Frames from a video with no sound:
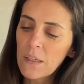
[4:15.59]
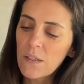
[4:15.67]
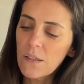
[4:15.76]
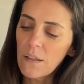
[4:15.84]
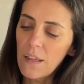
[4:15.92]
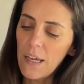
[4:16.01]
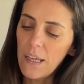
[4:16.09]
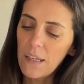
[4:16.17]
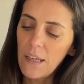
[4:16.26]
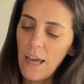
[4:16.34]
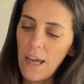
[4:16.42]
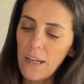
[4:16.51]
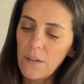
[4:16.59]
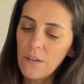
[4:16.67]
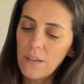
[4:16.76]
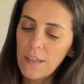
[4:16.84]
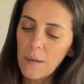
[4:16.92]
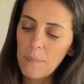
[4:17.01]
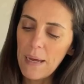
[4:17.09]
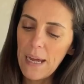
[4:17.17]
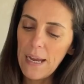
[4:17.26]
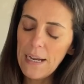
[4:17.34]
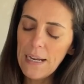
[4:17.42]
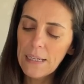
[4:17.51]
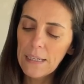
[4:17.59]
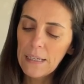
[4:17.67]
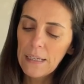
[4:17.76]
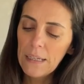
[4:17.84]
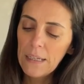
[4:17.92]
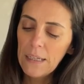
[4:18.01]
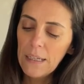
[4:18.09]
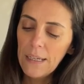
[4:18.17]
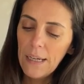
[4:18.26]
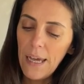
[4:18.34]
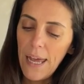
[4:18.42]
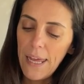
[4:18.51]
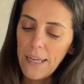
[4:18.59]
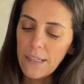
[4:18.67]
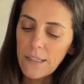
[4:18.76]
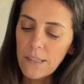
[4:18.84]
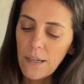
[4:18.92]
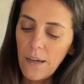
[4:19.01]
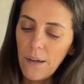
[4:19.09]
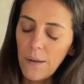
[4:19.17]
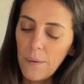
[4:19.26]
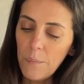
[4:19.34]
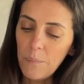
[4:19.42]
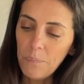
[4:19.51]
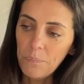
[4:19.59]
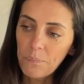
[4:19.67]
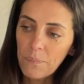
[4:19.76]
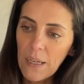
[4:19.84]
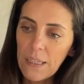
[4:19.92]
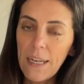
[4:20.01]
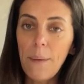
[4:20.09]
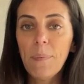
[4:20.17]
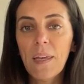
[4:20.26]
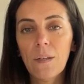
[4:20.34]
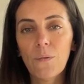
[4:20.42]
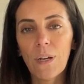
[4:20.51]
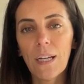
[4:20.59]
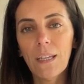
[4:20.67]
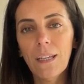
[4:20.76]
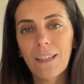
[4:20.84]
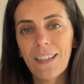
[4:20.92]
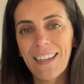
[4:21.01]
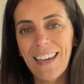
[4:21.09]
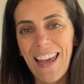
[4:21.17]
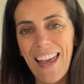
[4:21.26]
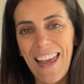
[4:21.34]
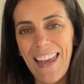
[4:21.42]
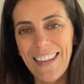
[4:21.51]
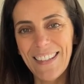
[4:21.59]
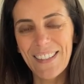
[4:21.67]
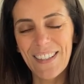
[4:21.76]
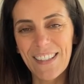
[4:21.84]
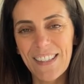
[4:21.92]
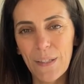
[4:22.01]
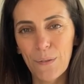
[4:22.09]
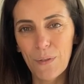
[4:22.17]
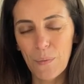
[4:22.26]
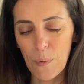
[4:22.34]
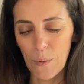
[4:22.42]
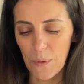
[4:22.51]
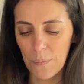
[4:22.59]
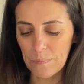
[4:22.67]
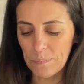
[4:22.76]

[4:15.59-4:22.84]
So they had a timbale and napkin ring and a silver spoon.